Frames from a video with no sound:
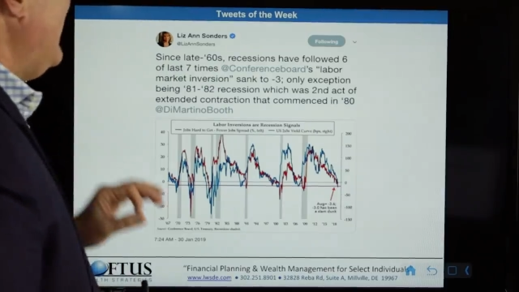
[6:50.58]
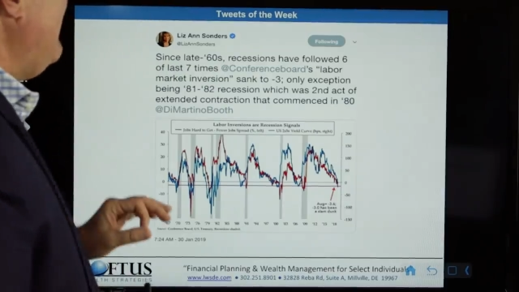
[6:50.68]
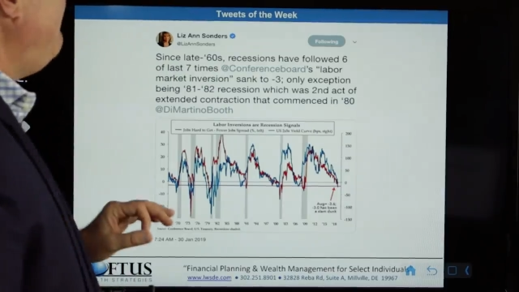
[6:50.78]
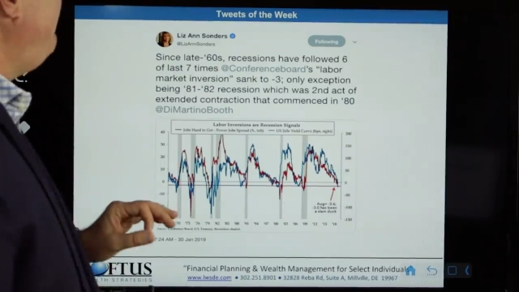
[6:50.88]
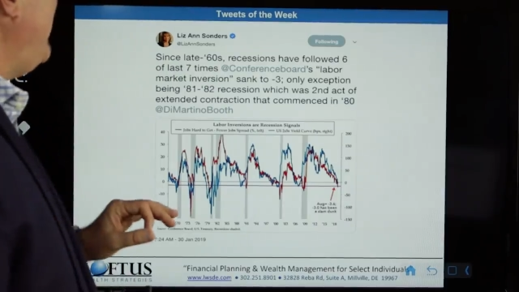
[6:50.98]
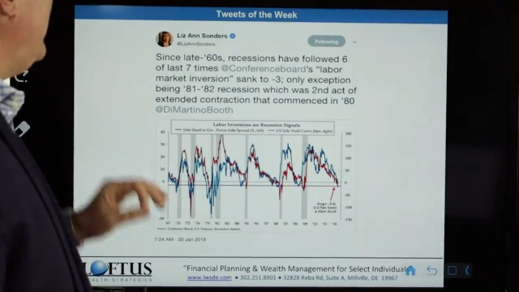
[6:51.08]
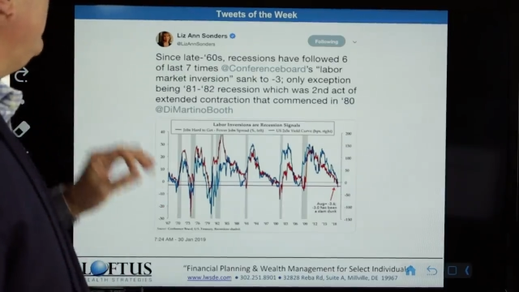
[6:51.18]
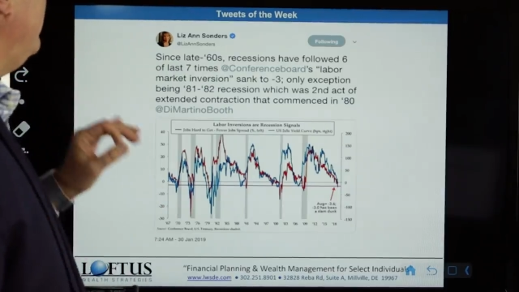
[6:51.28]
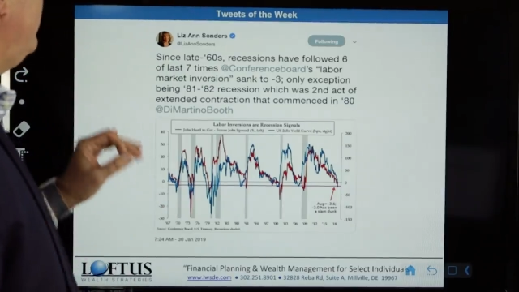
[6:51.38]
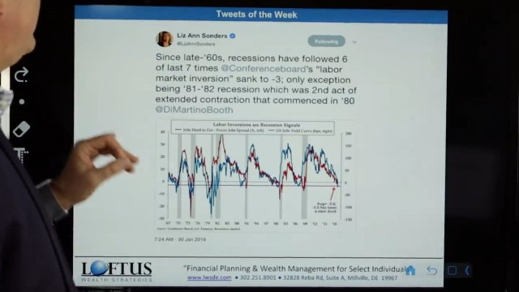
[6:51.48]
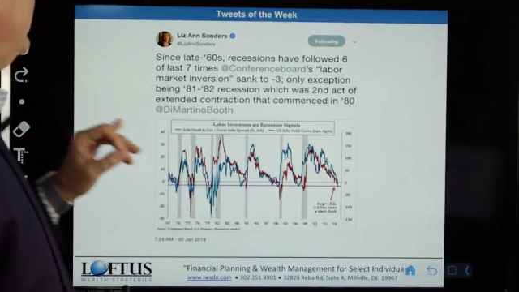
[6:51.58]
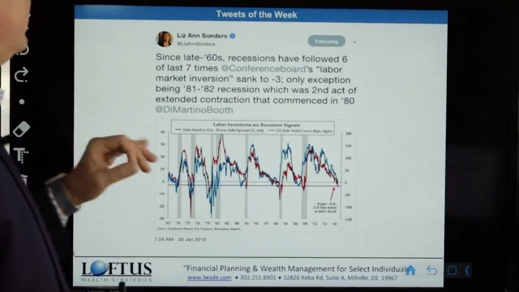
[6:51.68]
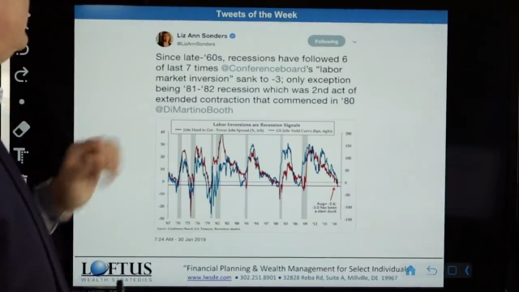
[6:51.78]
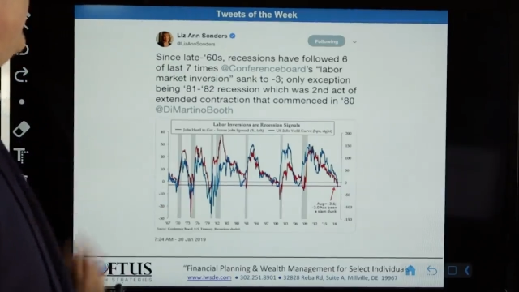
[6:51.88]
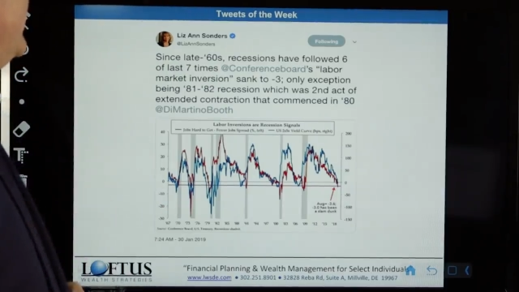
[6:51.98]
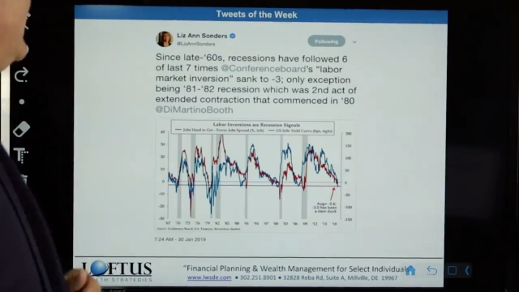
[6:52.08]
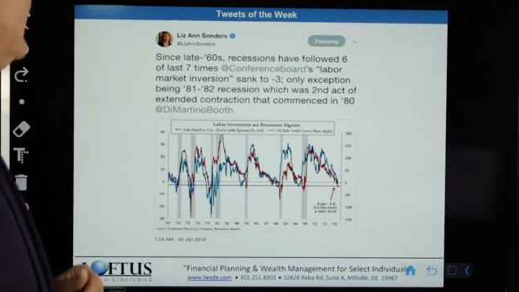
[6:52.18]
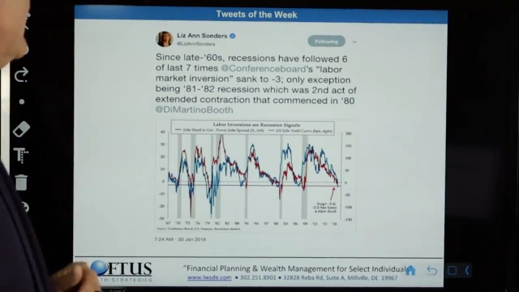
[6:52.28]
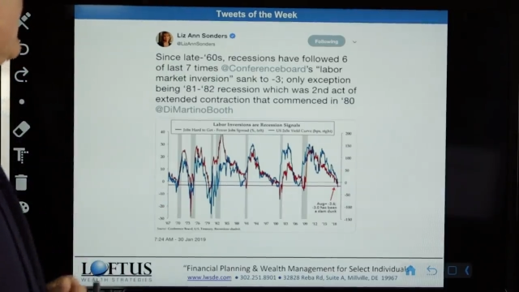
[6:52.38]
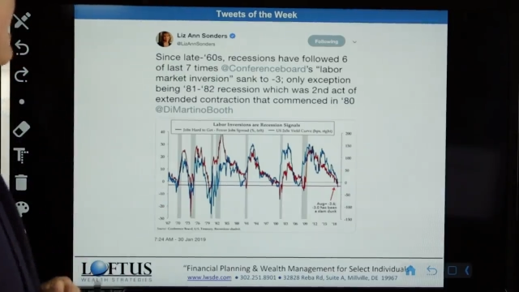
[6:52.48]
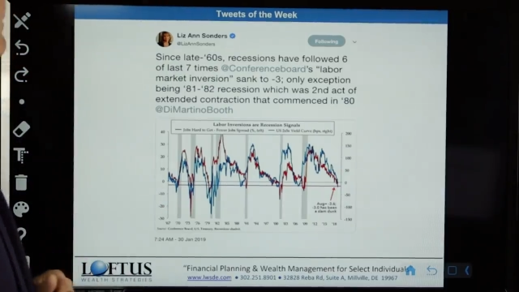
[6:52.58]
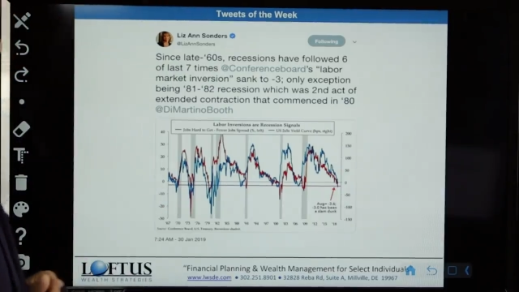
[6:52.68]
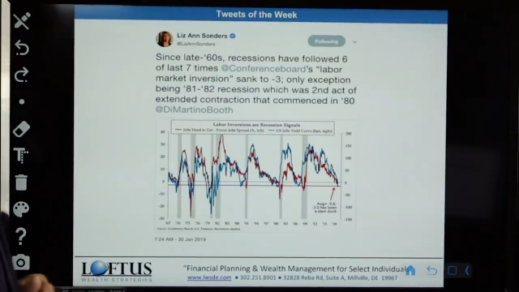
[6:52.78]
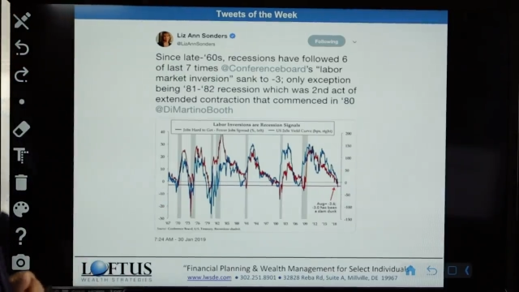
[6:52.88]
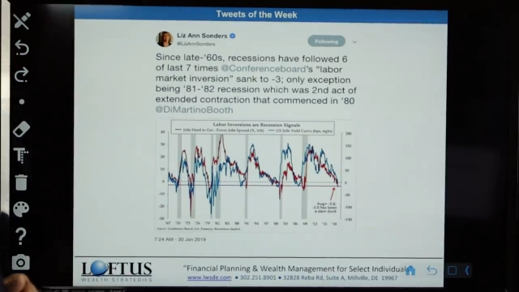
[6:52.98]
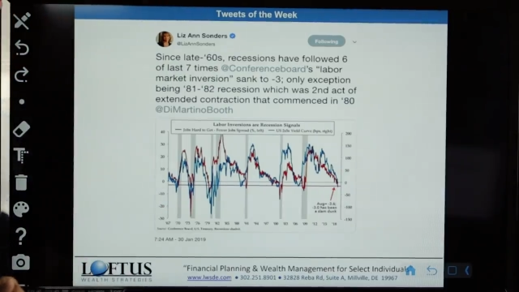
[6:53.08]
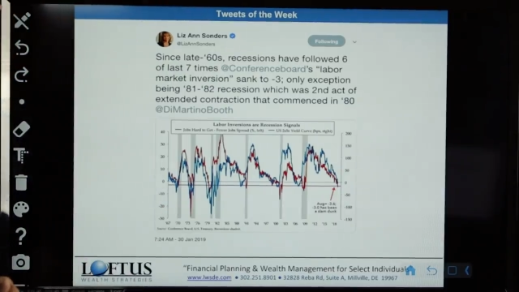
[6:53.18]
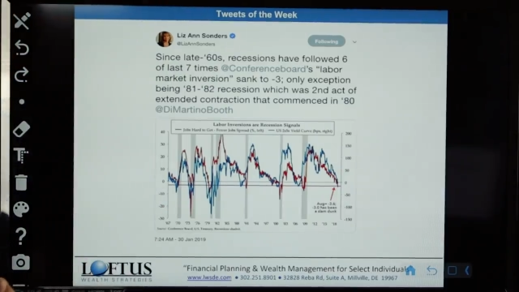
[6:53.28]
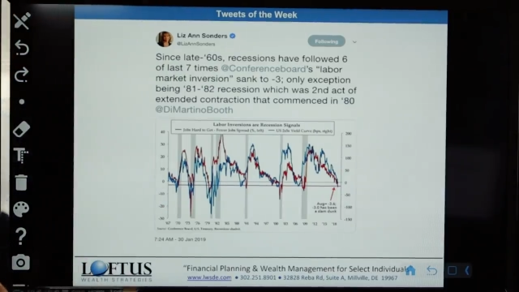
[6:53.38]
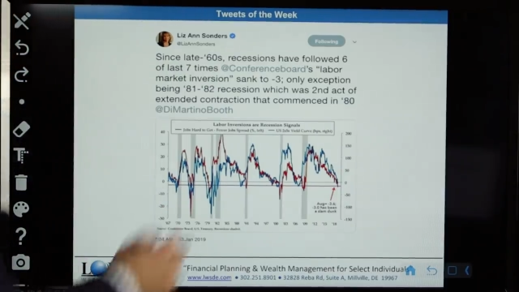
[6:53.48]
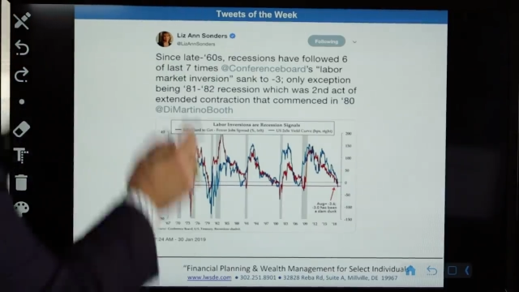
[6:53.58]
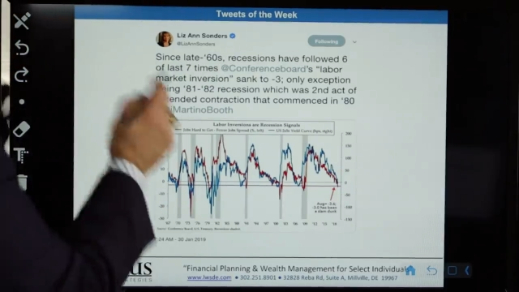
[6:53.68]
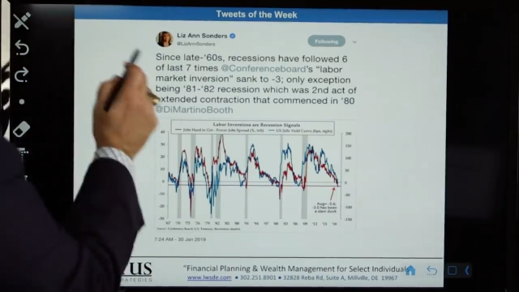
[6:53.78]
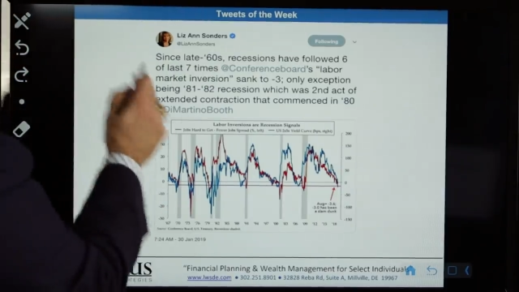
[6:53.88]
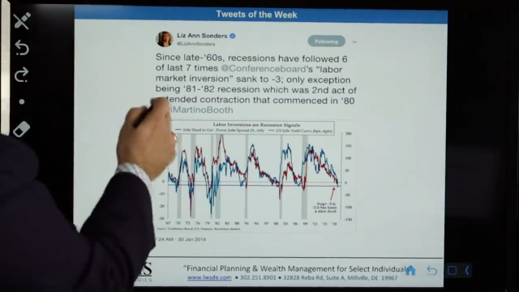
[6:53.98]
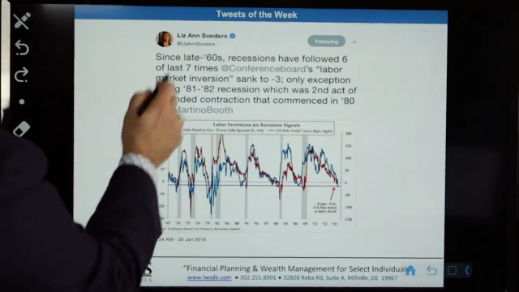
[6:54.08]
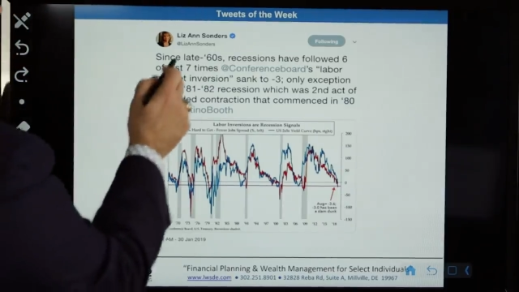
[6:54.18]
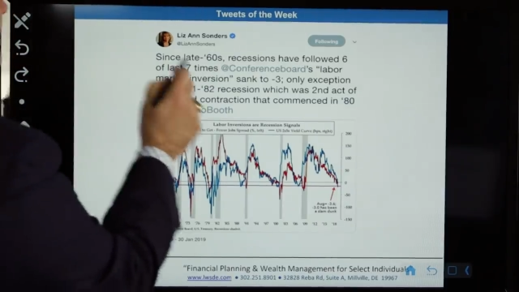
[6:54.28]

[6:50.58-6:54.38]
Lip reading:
Nobody's mouth can be seen.